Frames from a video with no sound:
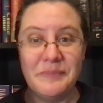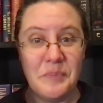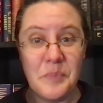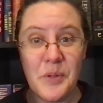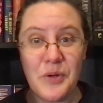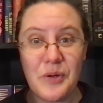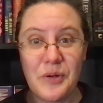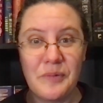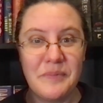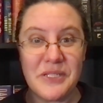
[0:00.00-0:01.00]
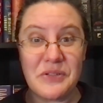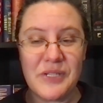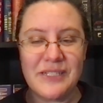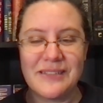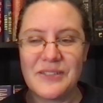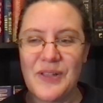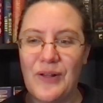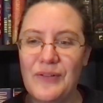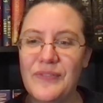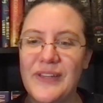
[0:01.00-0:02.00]
murder mystery to
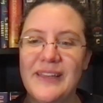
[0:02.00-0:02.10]
solve